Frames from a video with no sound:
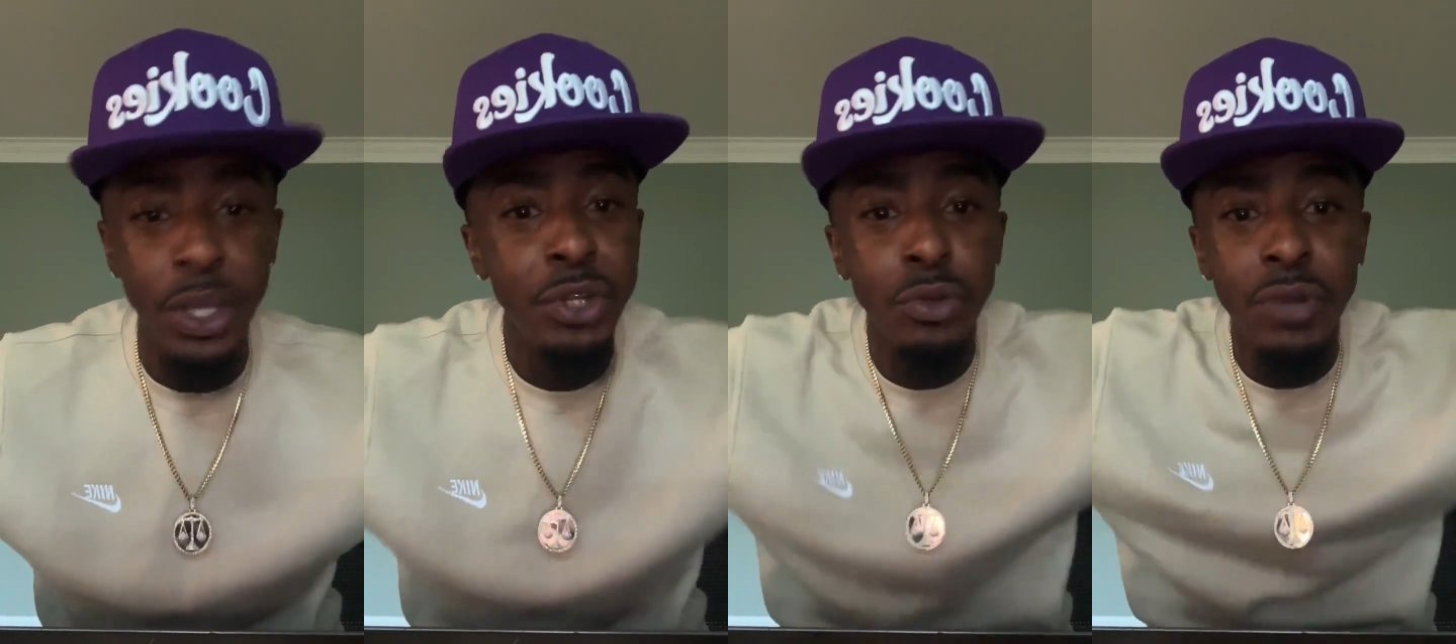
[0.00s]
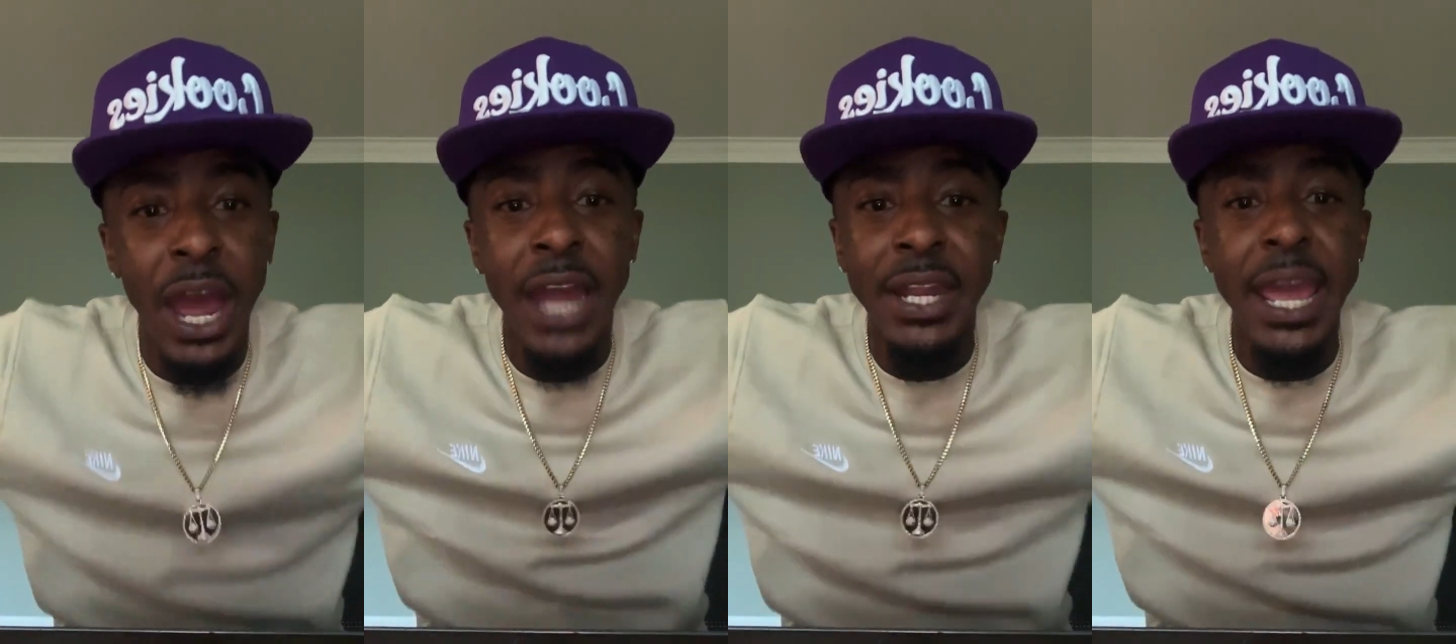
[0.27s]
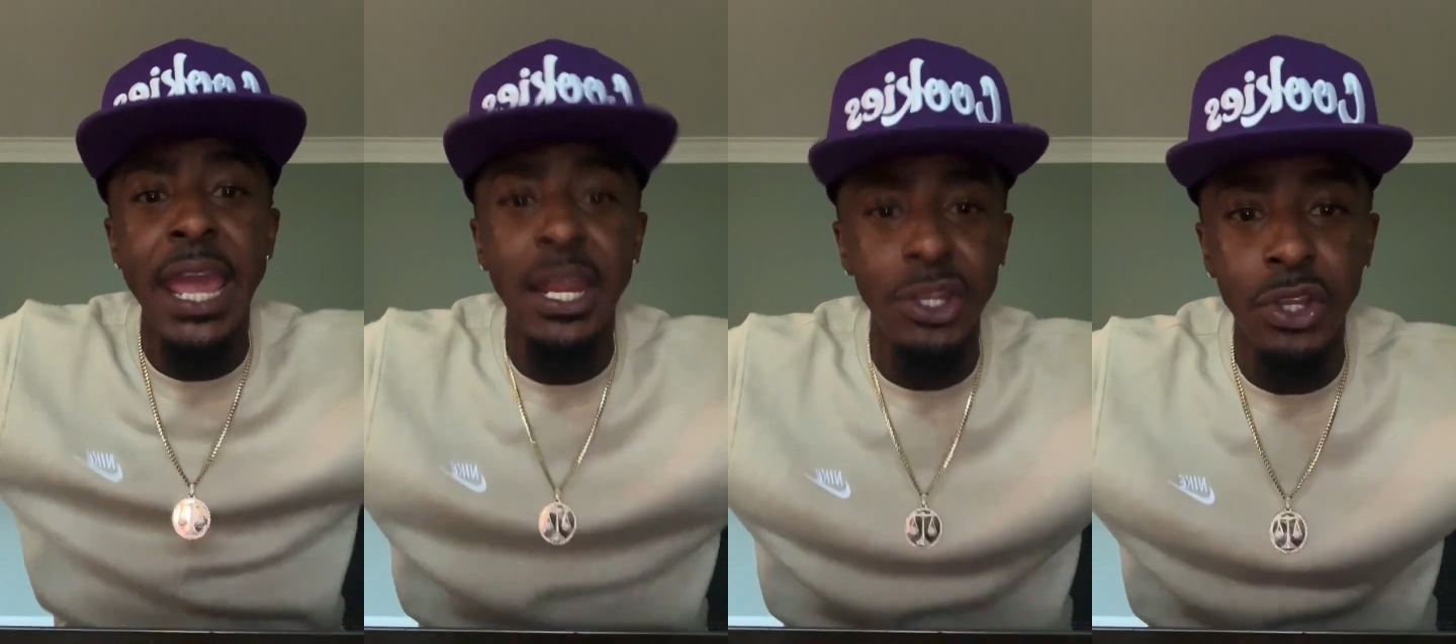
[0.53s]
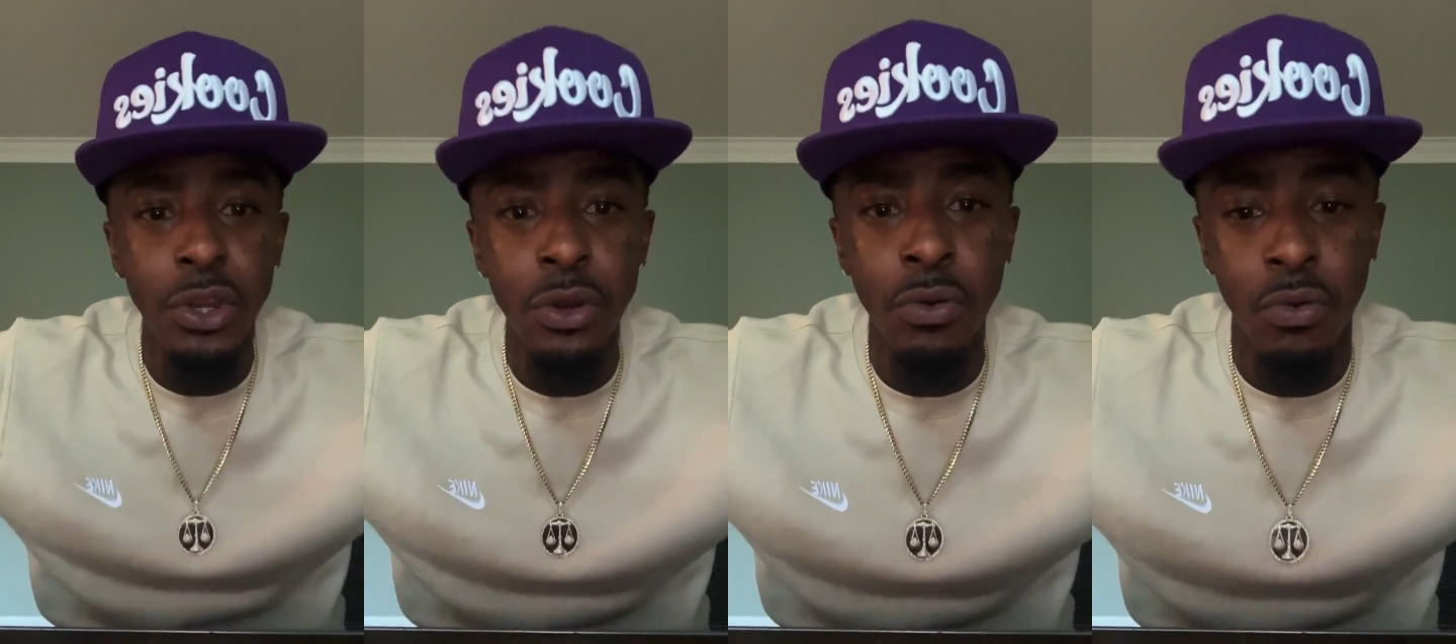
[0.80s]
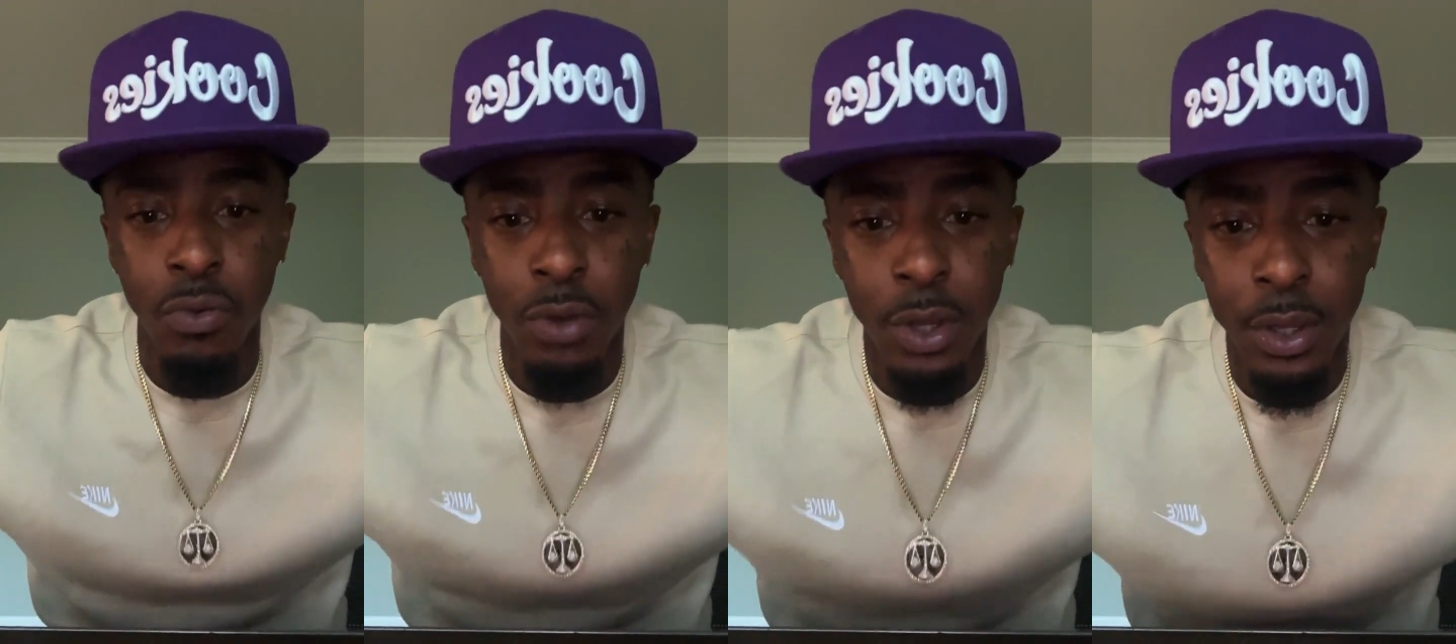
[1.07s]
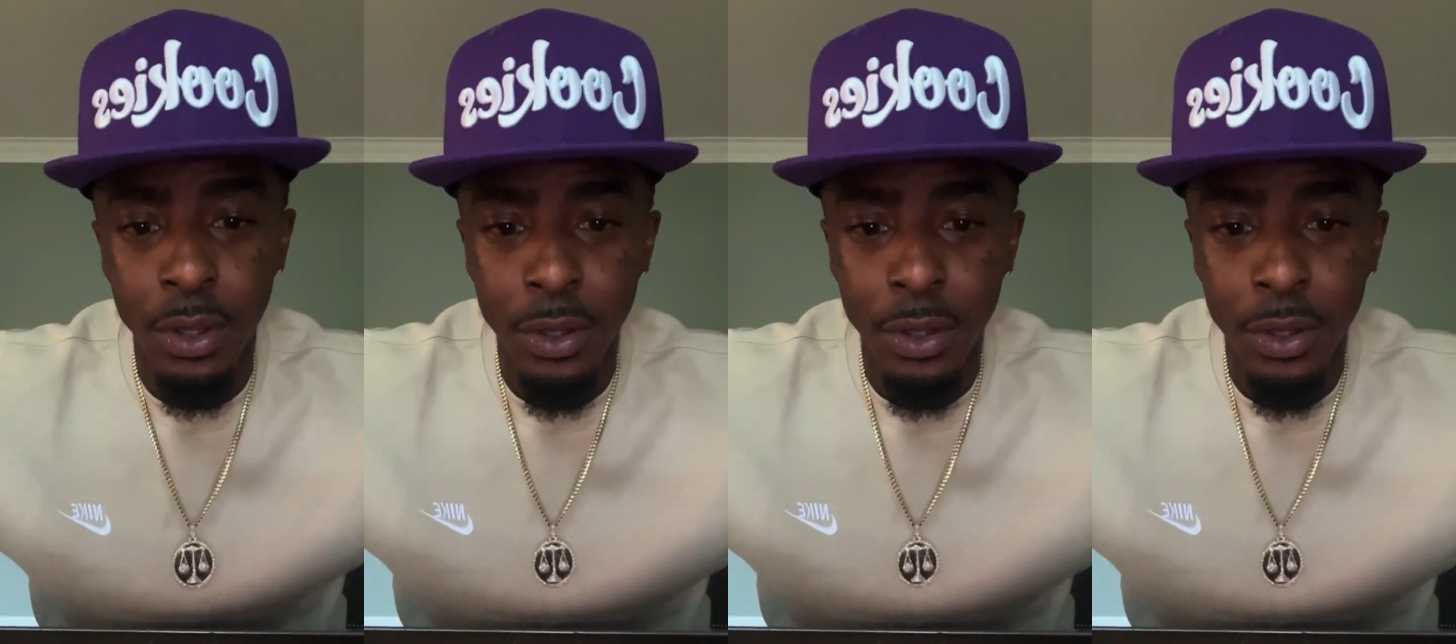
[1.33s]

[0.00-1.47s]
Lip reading: We do not hate you.